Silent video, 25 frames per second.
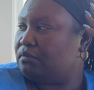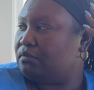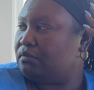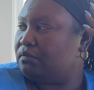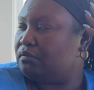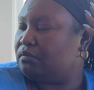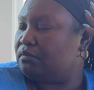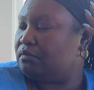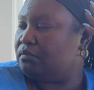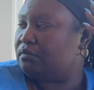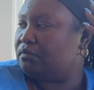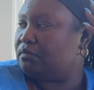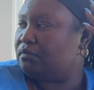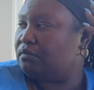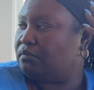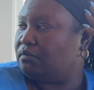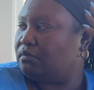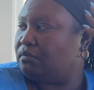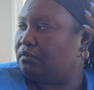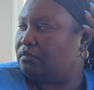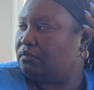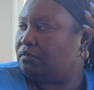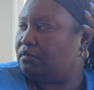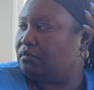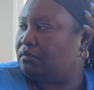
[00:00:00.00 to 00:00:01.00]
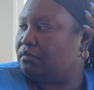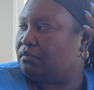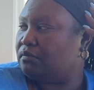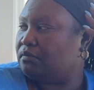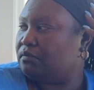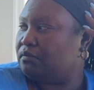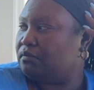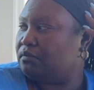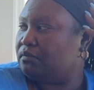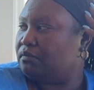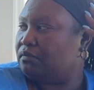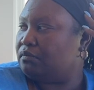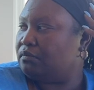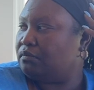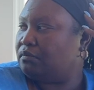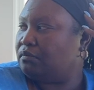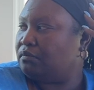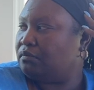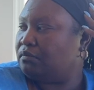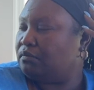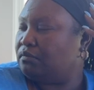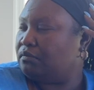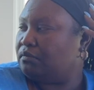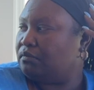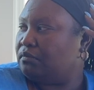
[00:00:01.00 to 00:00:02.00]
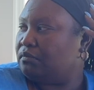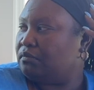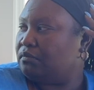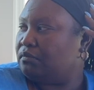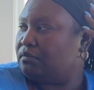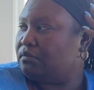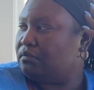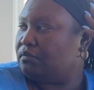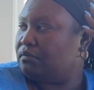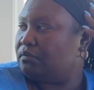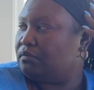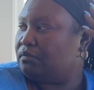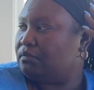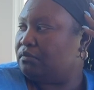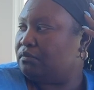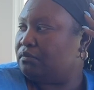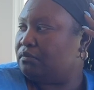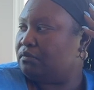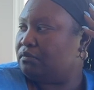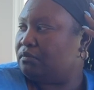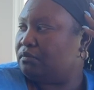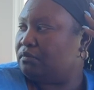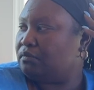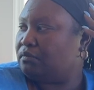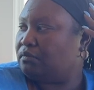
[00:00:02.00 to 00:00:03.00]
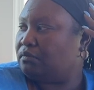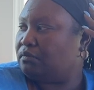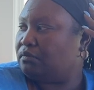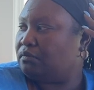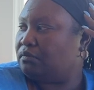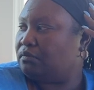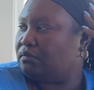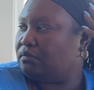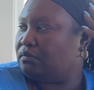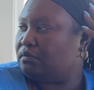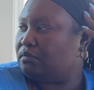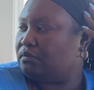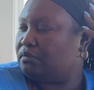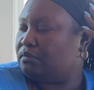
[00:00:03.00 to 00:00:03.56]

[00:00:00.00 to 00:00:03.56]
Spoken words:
This person isn't speaking.